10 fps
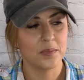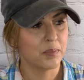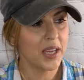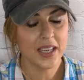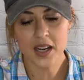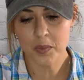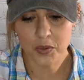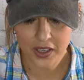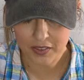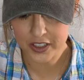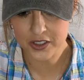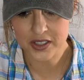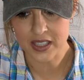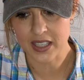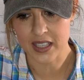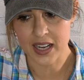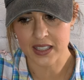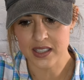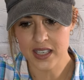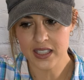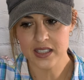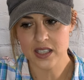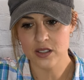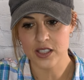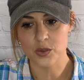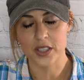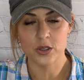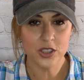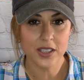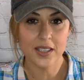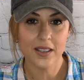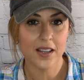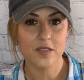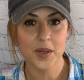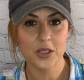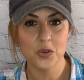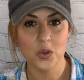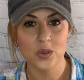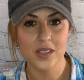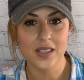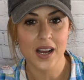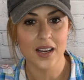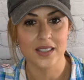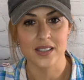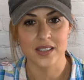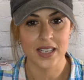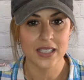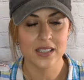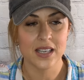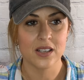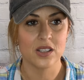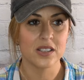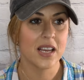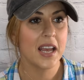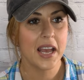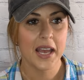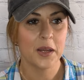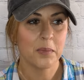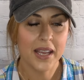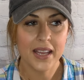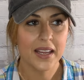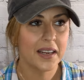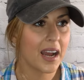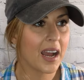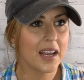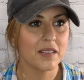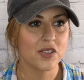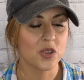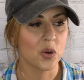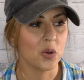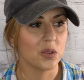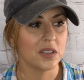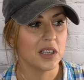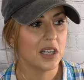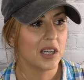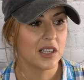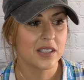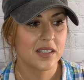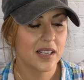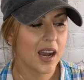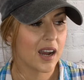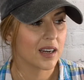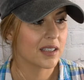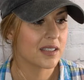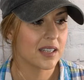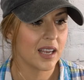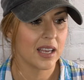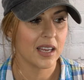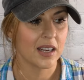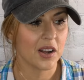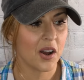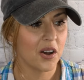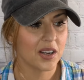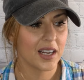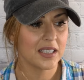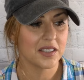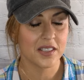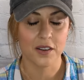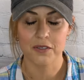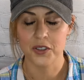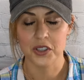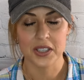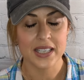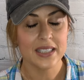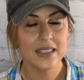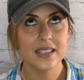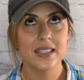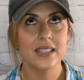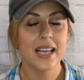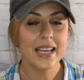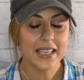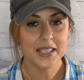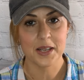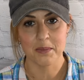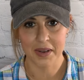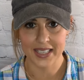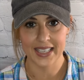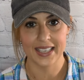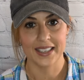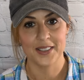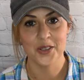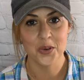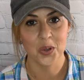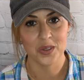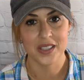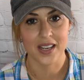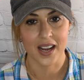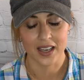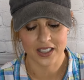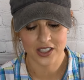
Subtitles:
Pick it up whenever you see it at estate sales. That's where I usually get a lot of my new old stock, is estate sales. And man, I have sold socks and all kinds of stuff for insane money, new old stock.